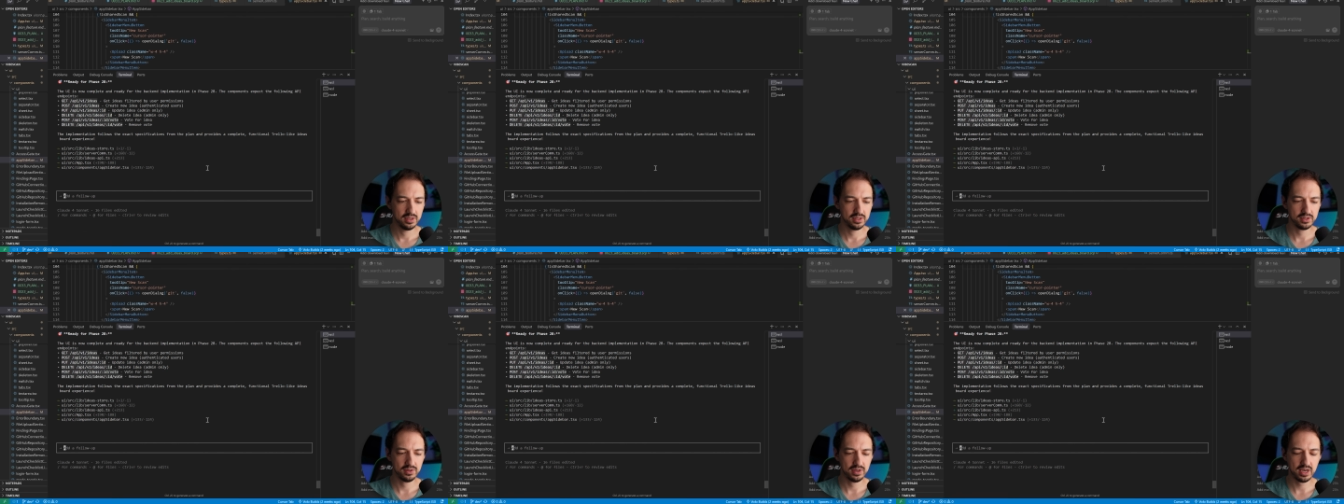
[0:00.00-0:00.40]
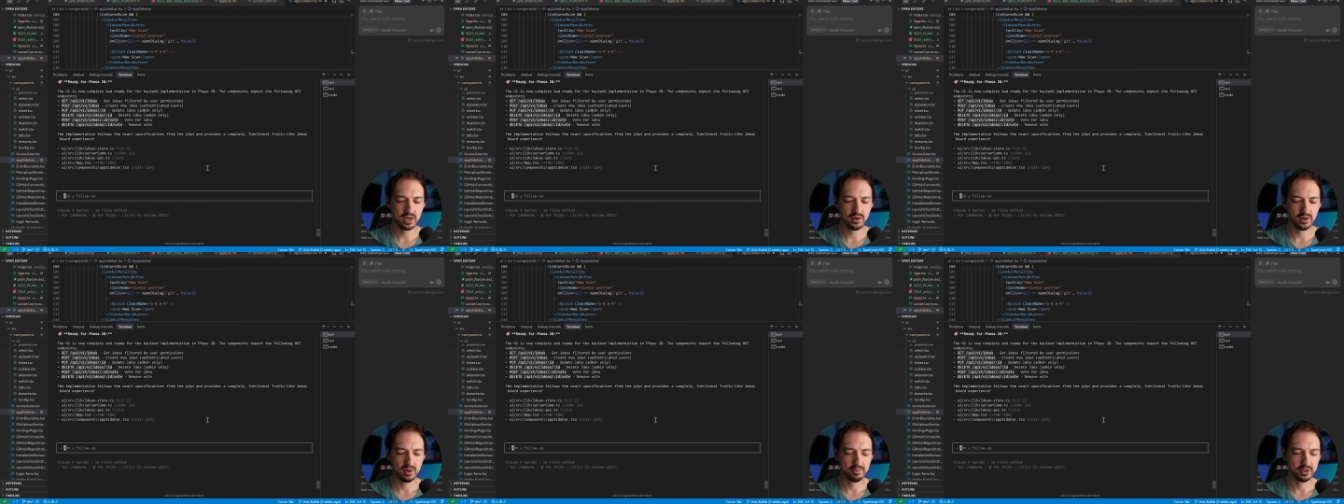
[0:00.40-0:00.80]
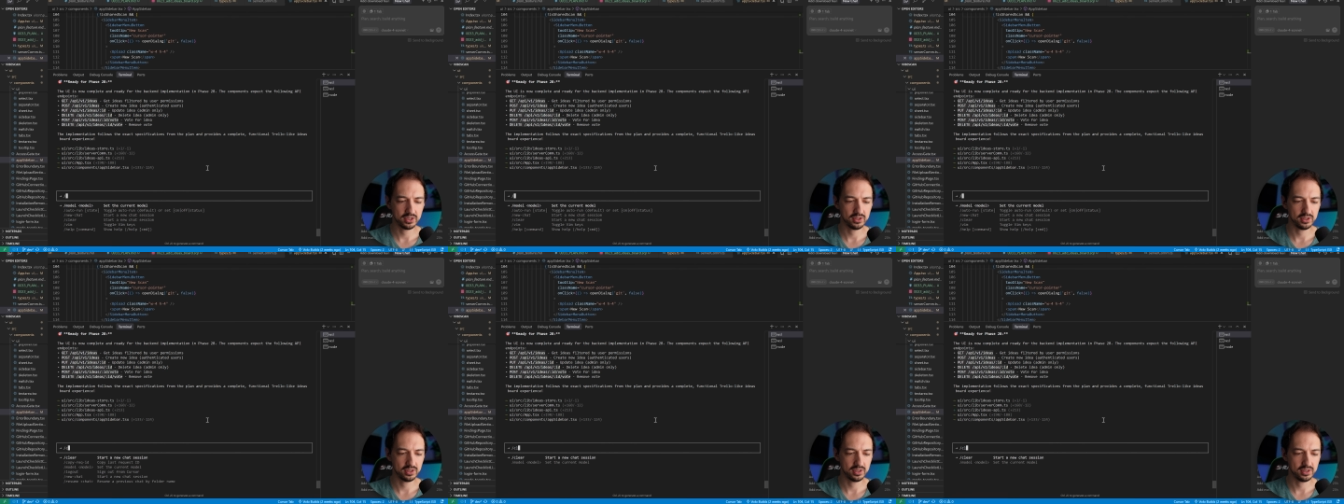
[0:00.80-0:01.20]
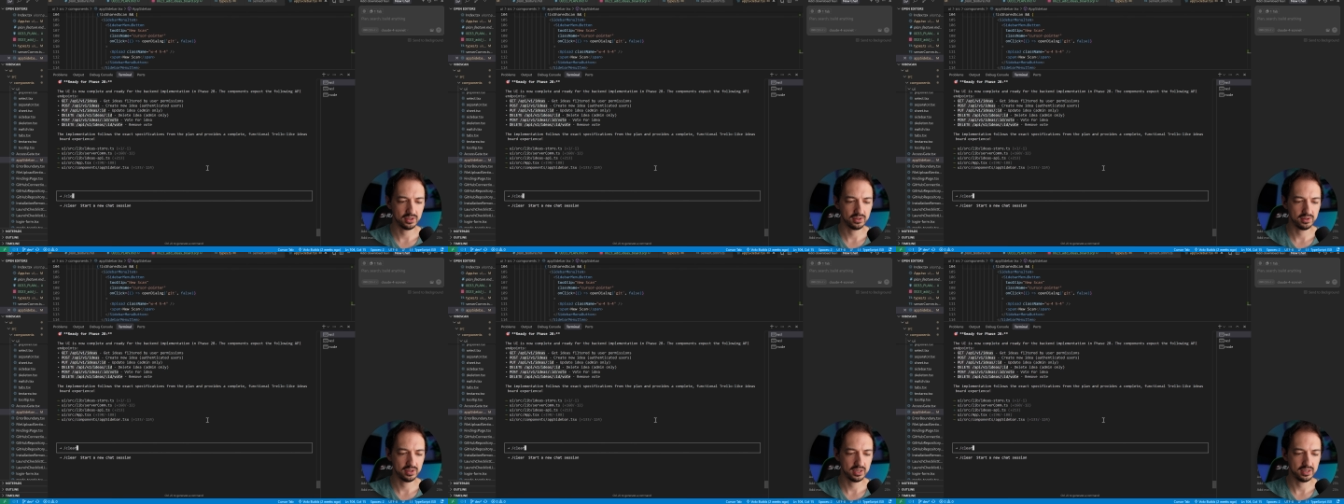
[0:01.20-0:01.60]
So now I'm actually going to
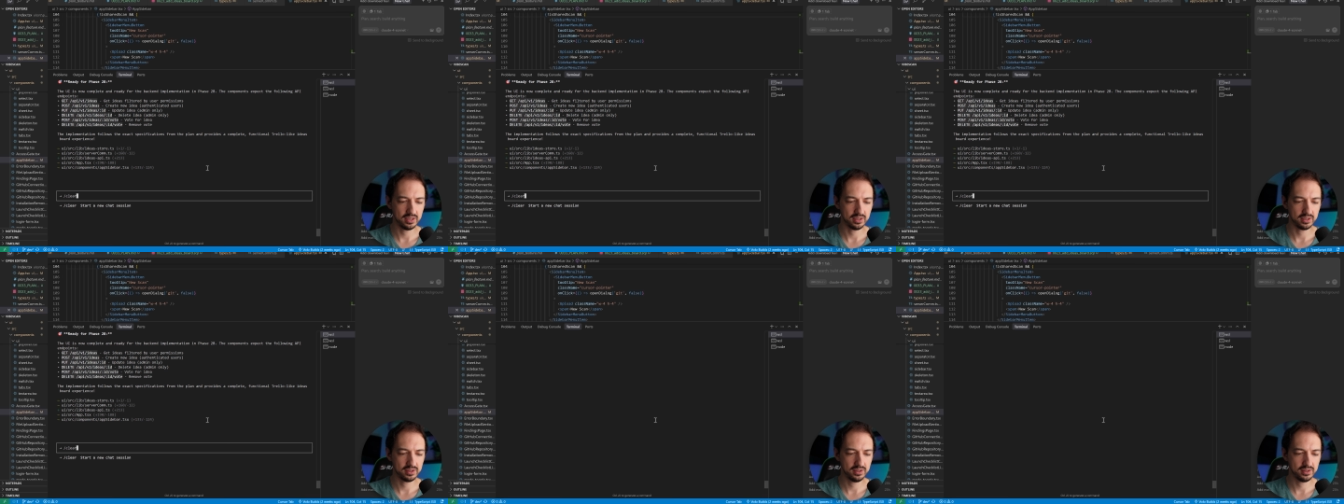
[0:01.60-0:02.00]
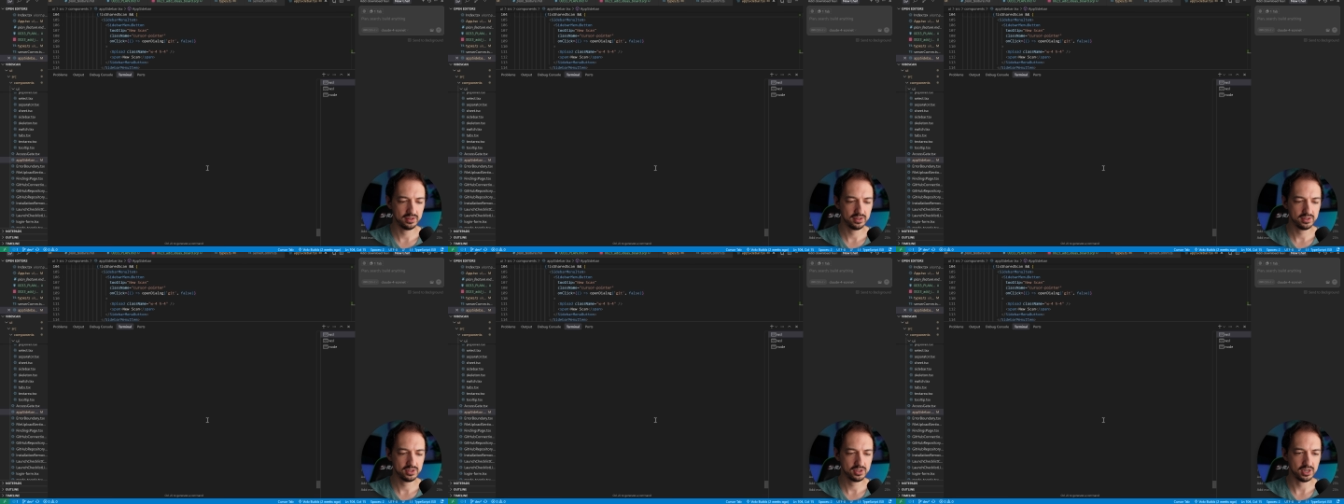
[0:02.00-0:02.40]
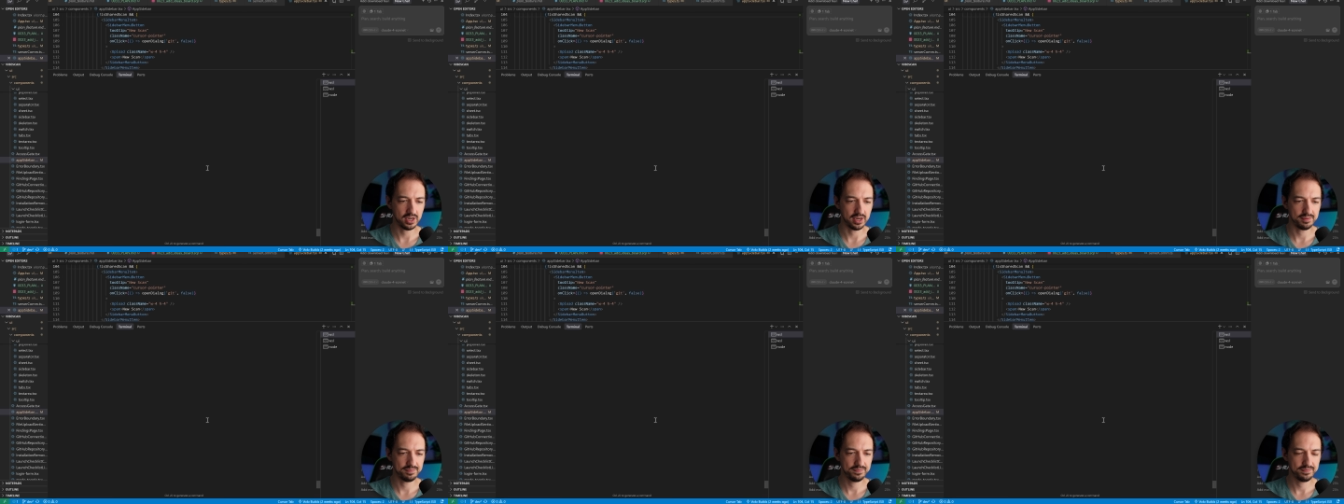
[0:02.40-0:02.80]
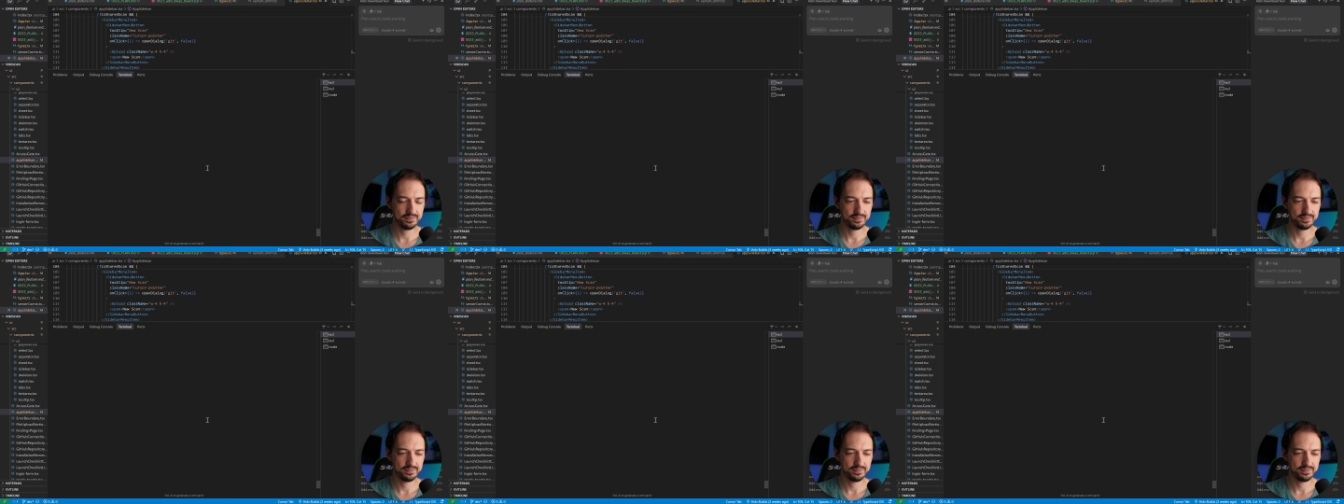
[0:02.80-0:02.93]
go ahead and clear this chat.